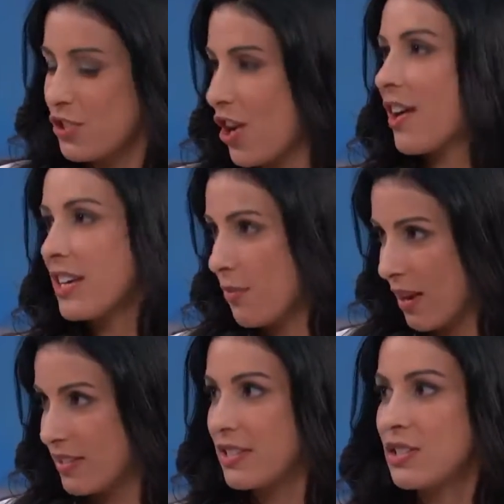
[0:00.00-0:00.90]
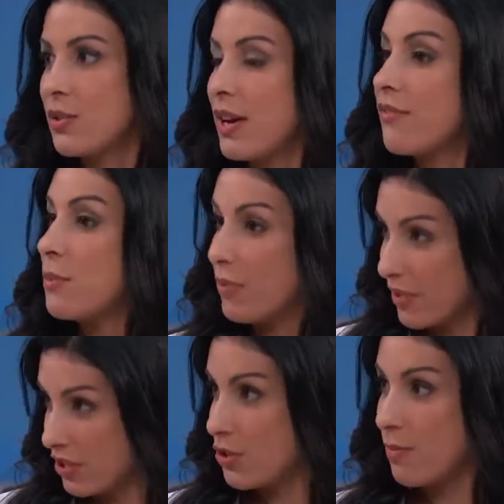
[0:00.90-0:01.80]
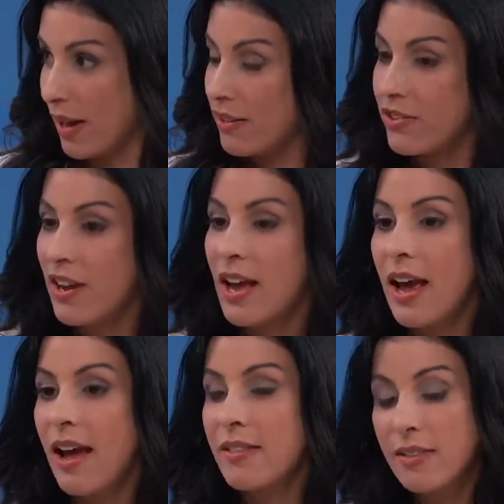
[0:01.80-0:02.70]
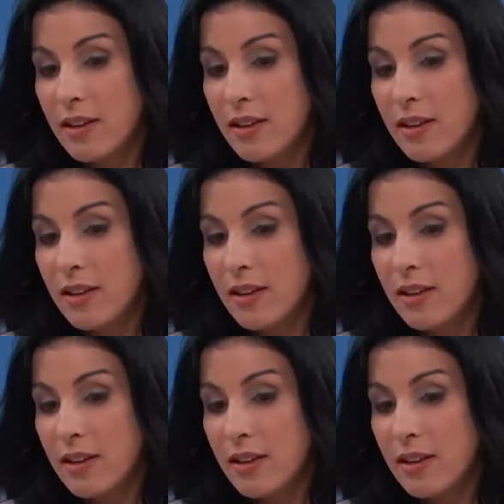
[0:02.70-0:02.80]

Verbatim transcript: chalky residue if you oh. put too much. And then